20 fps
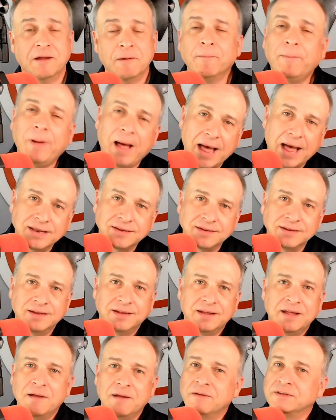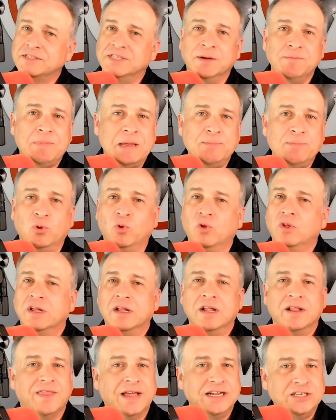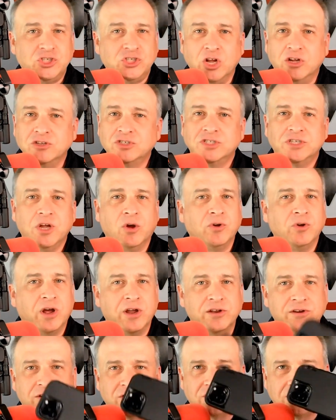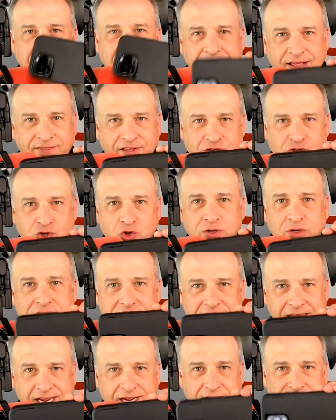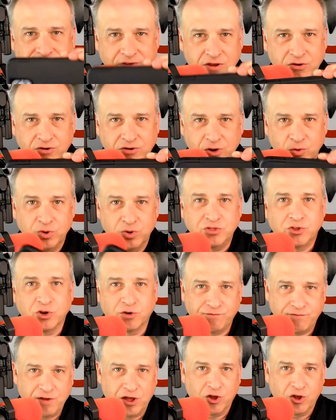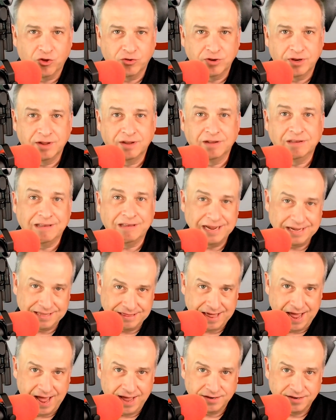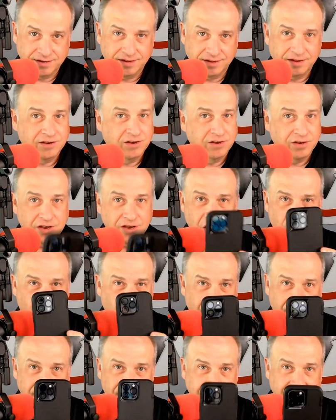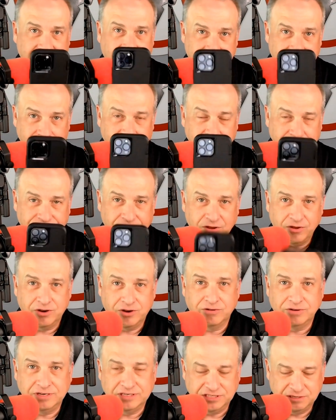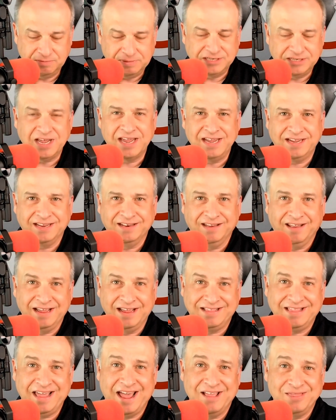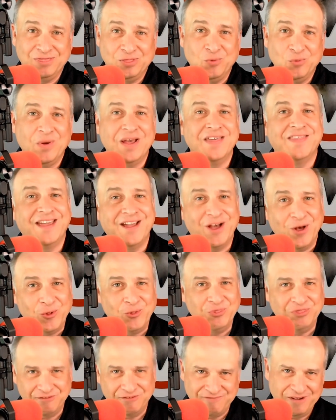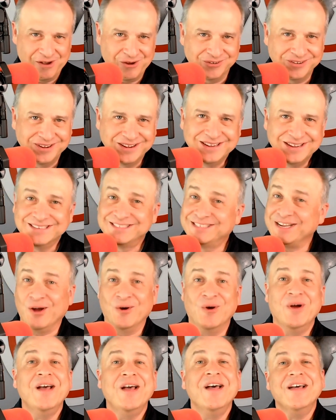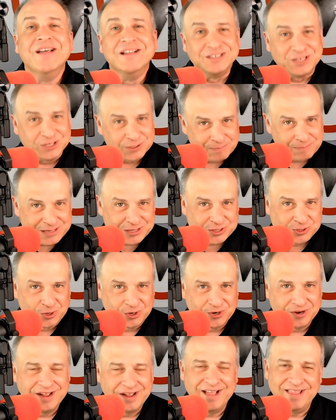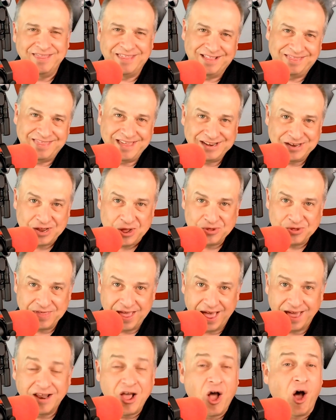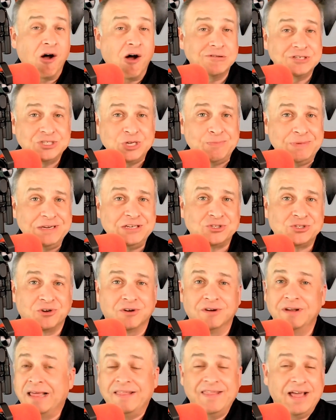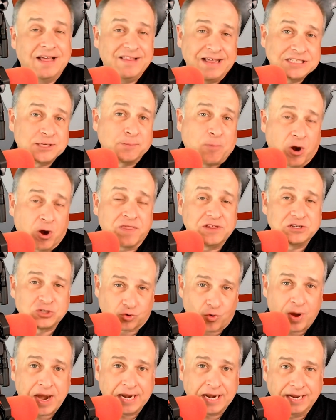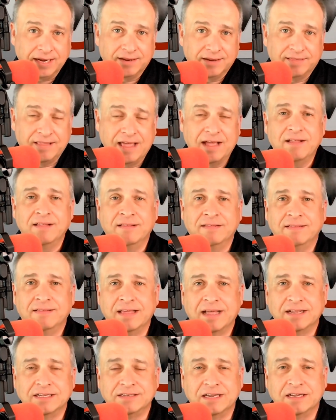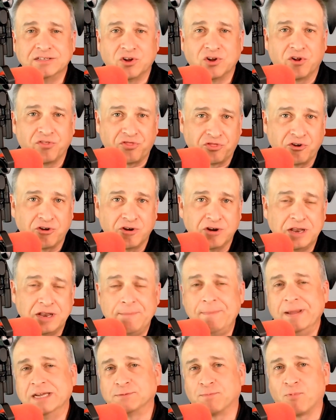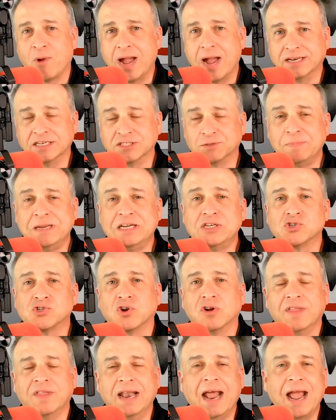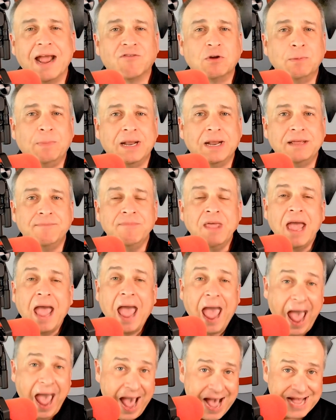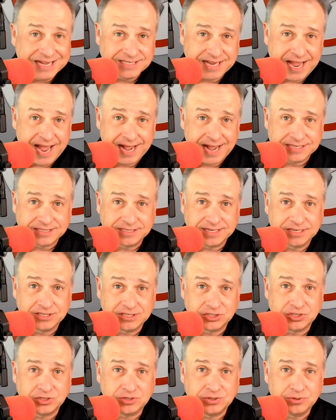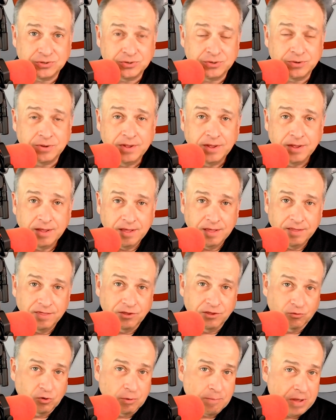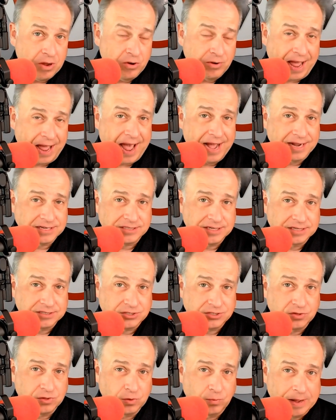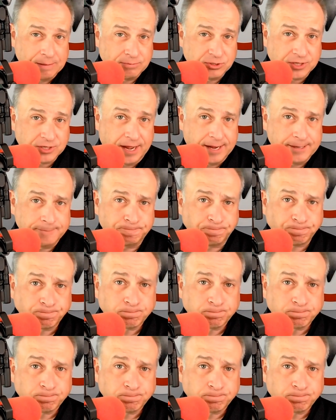but some people, they just don't understand that you can take a photo with your phone like that. No, they think every photo needs to be taken like that, the way they hold the phone. So just be sure that they know that. Also be sure, and that's a part of the training, that is our third best practice. Be sure that everybody has access to the remote access to the website,